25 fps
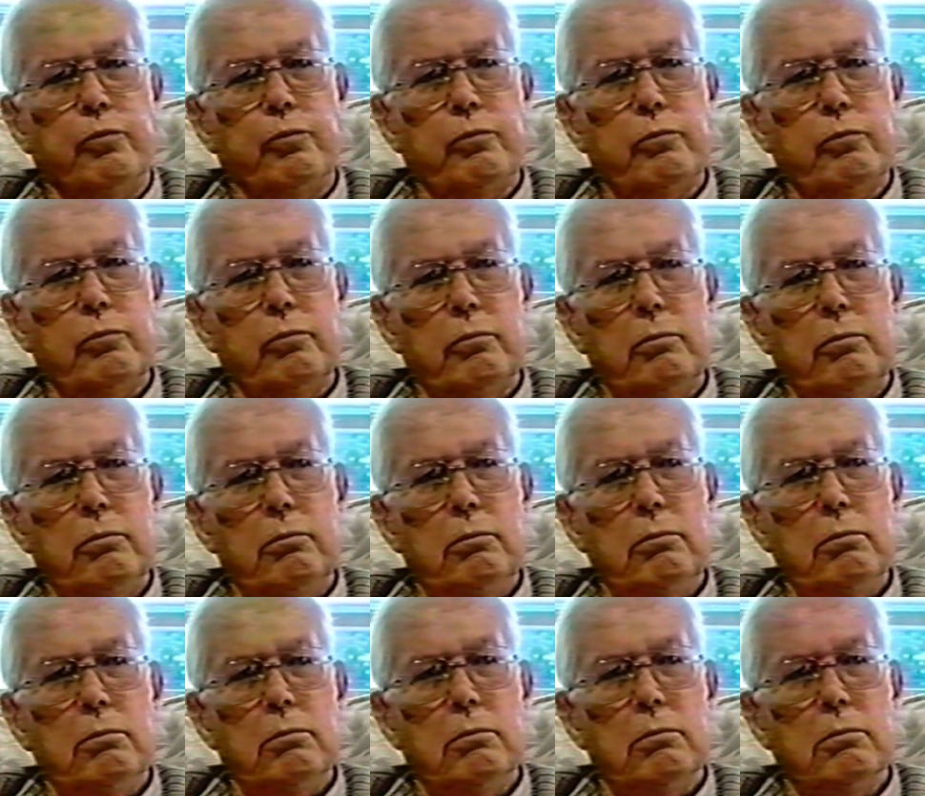
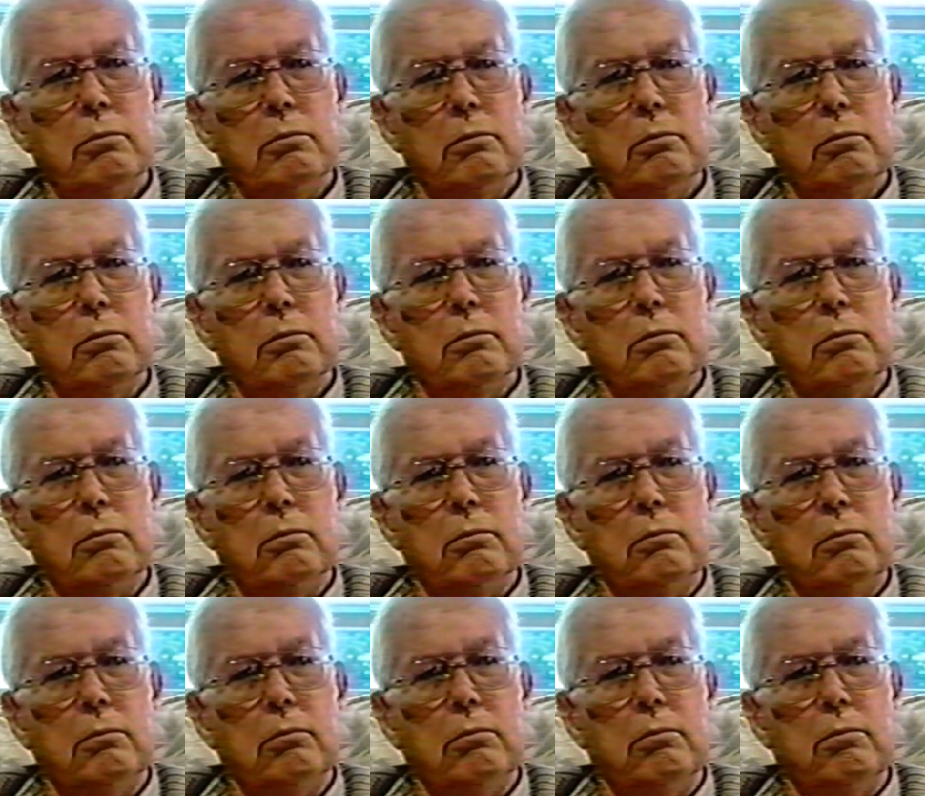and of course
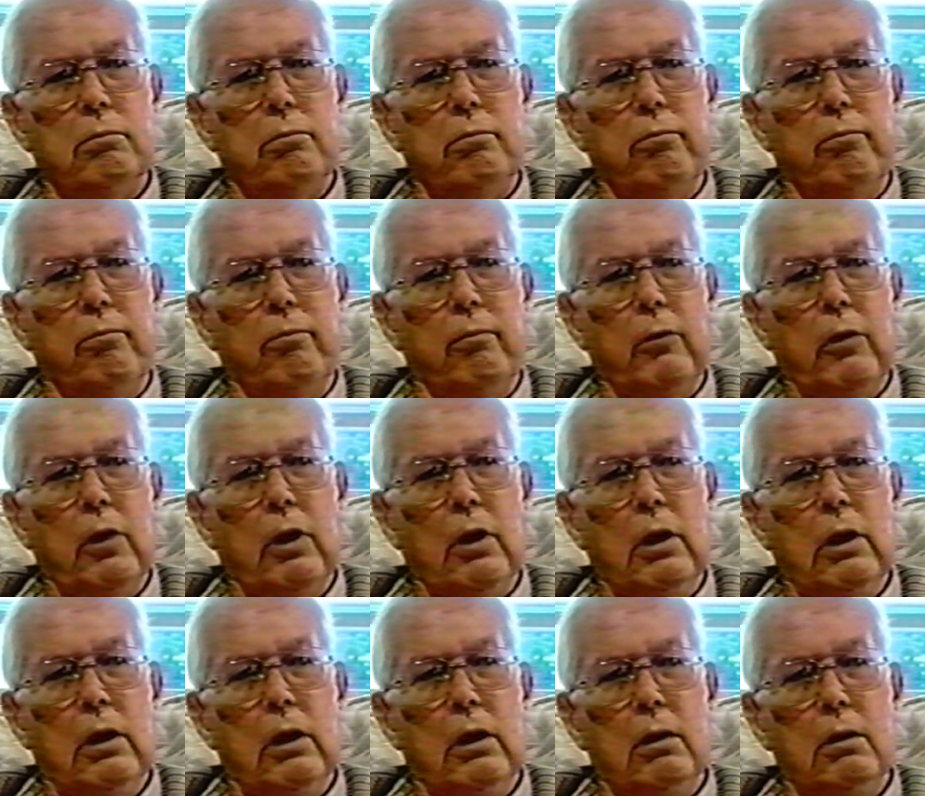prior to Pearl
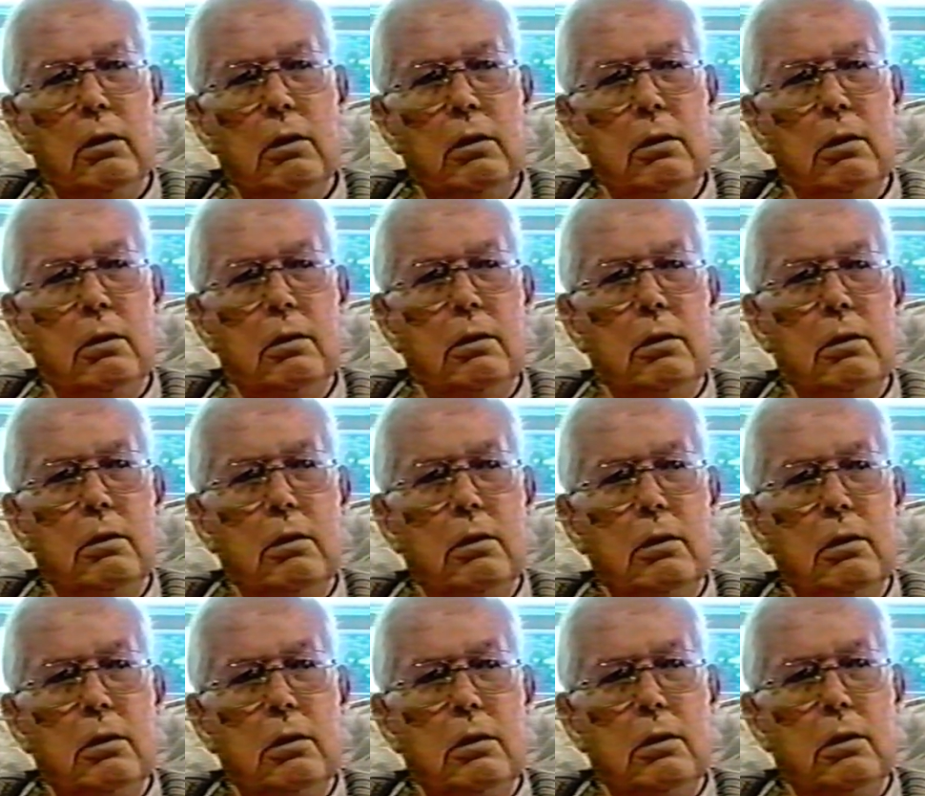Harbor, there was a
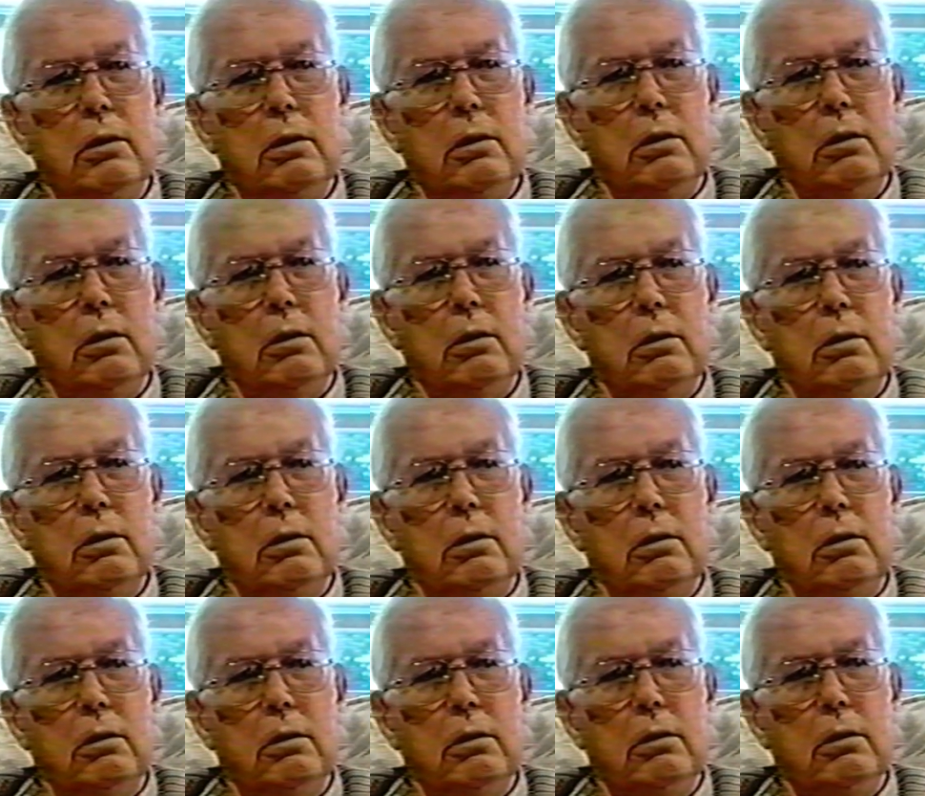fairly
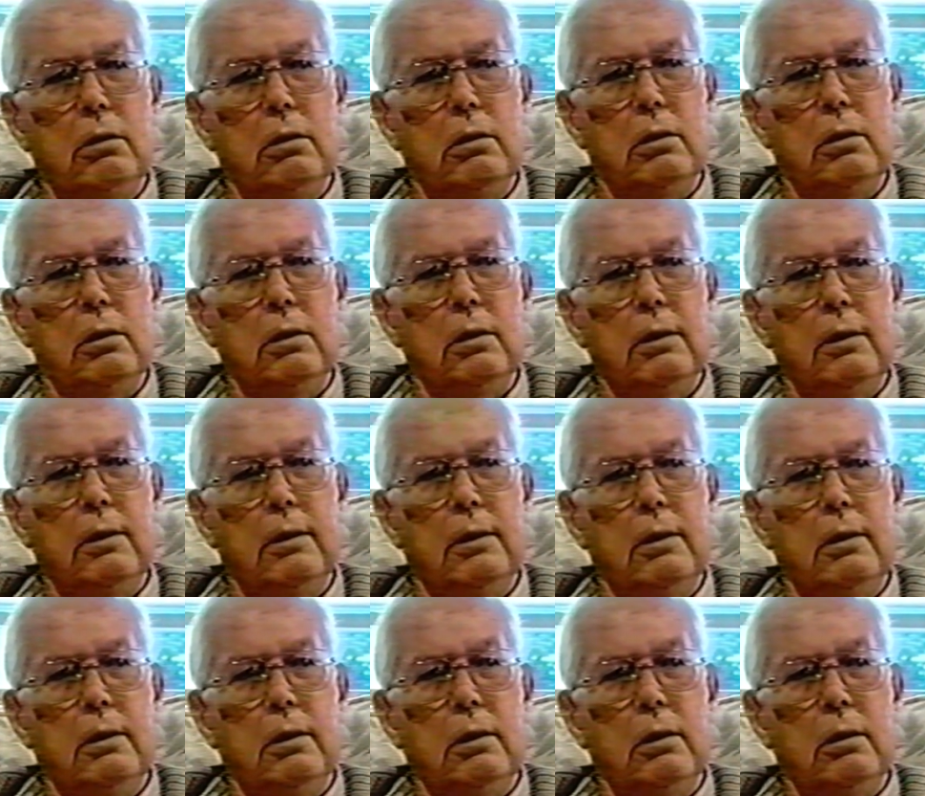strong
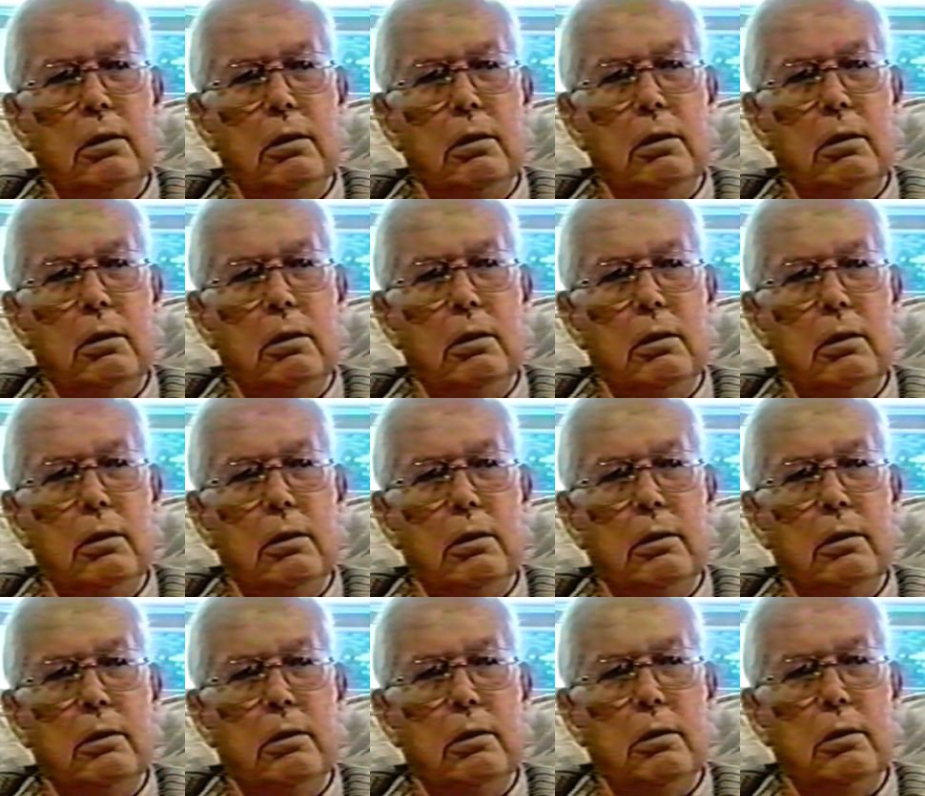
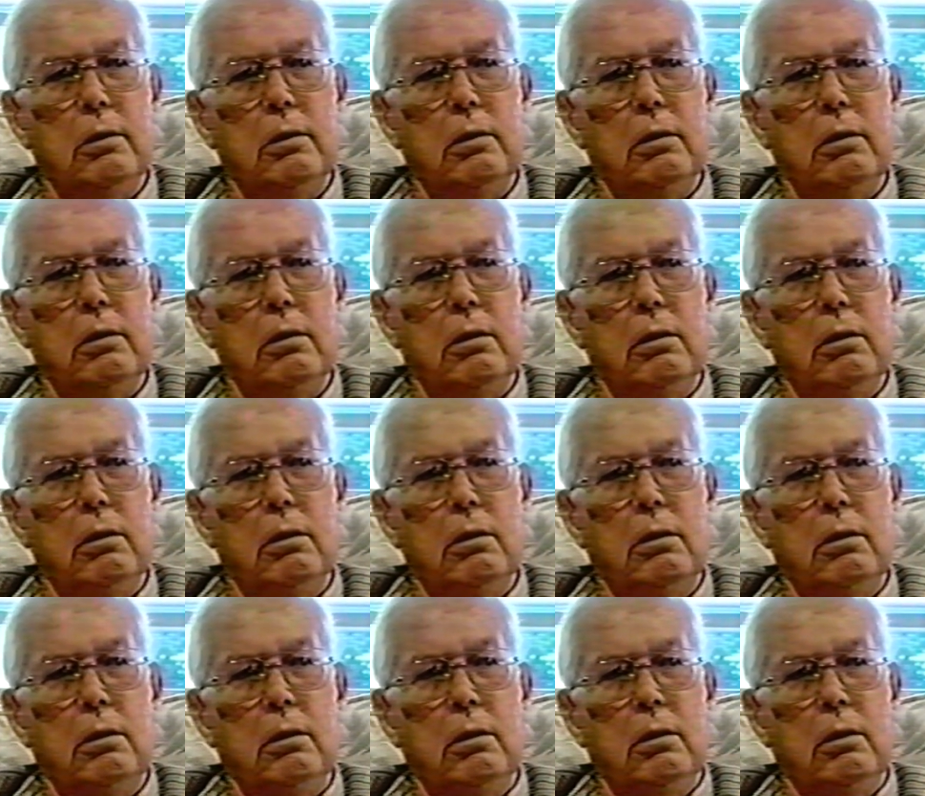isolationist movement in
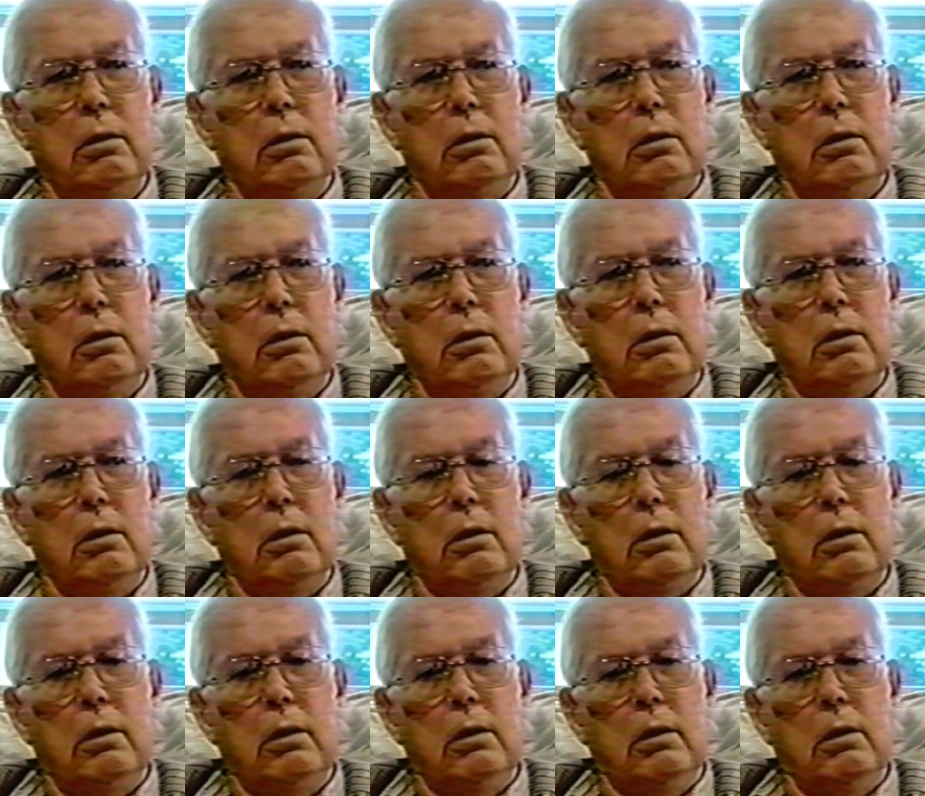the United
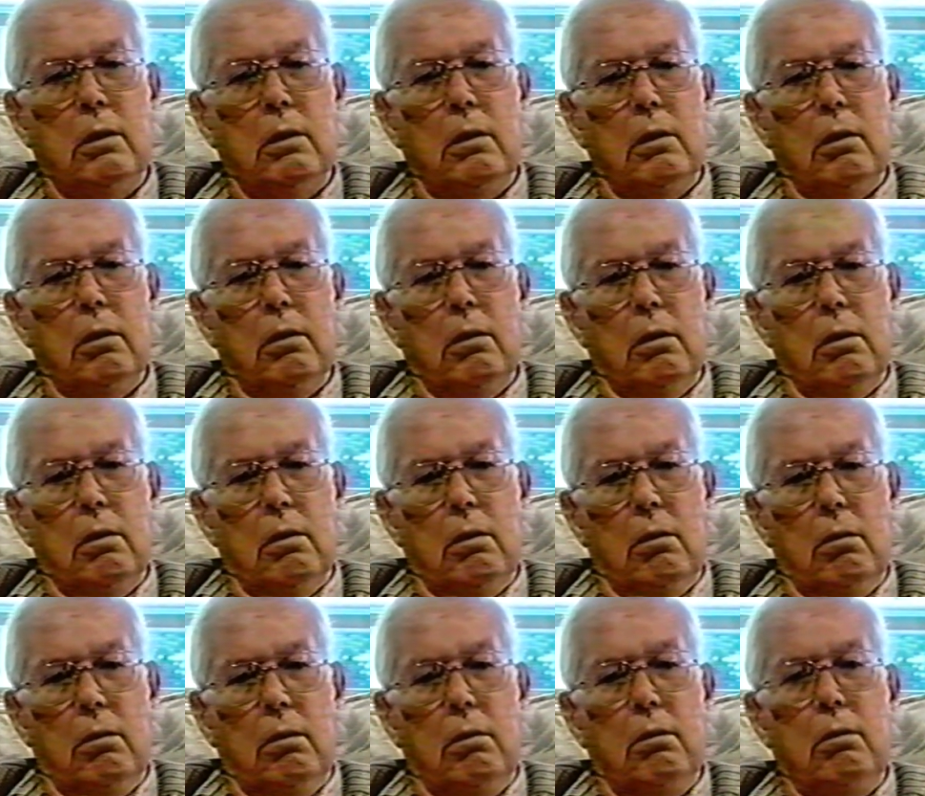States.
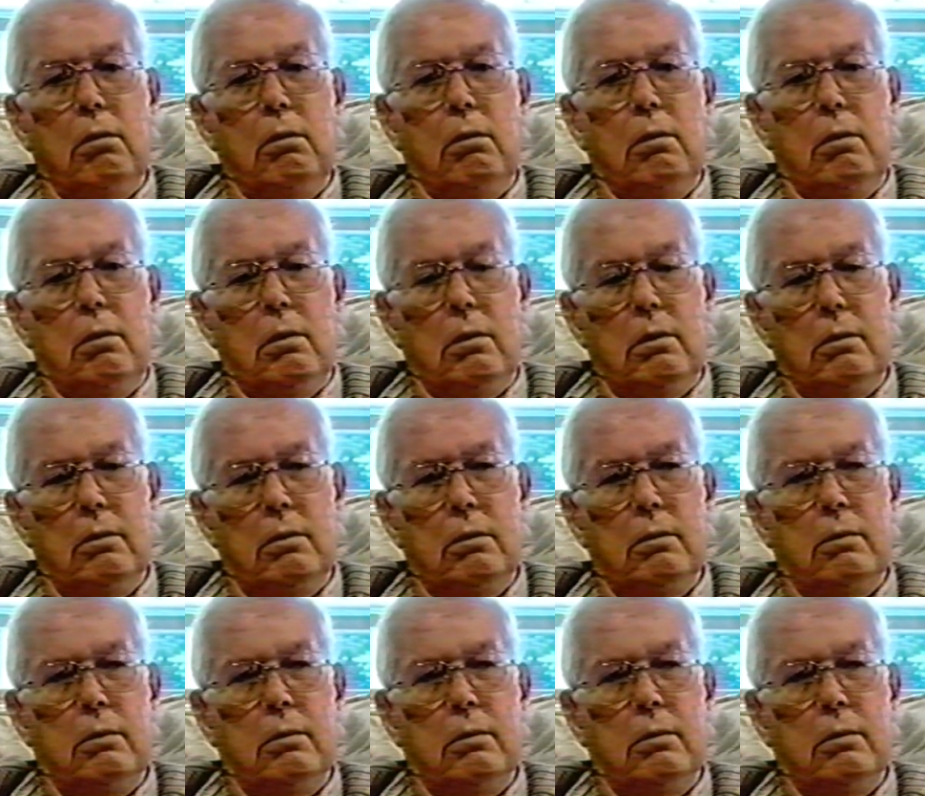You